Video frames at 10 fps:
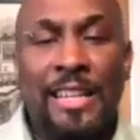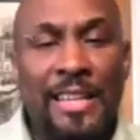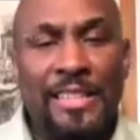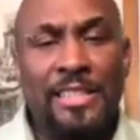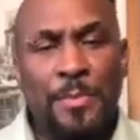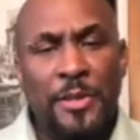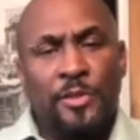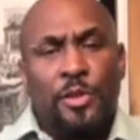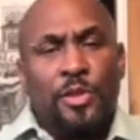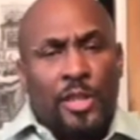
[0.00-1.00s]
the
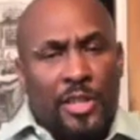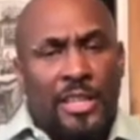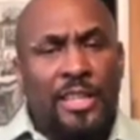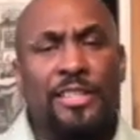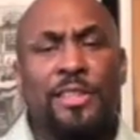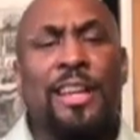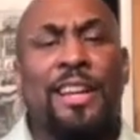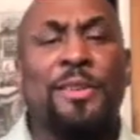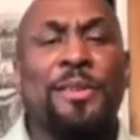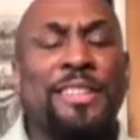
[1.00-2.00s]
spiritual hook thing you
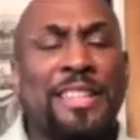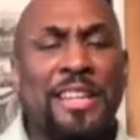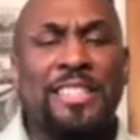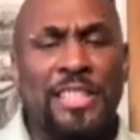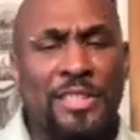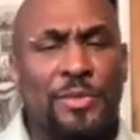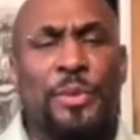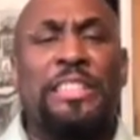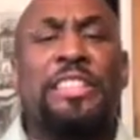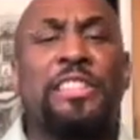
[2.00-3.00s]
got going there. It's
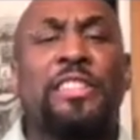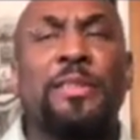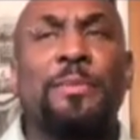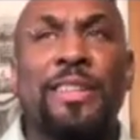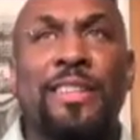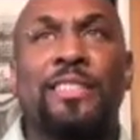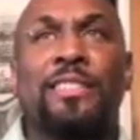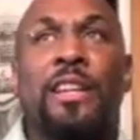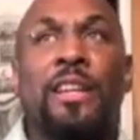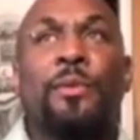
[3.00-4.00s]
really good because
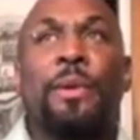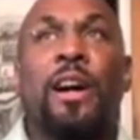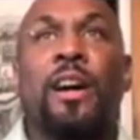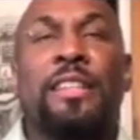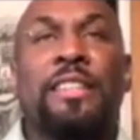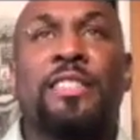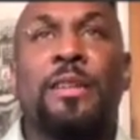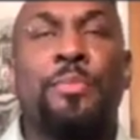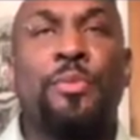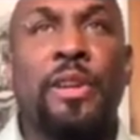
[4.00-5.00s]
we all at
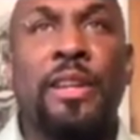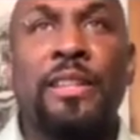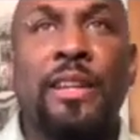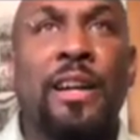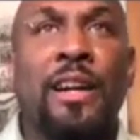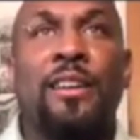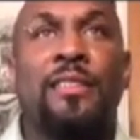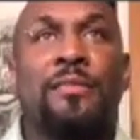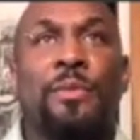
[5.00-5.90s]
some point we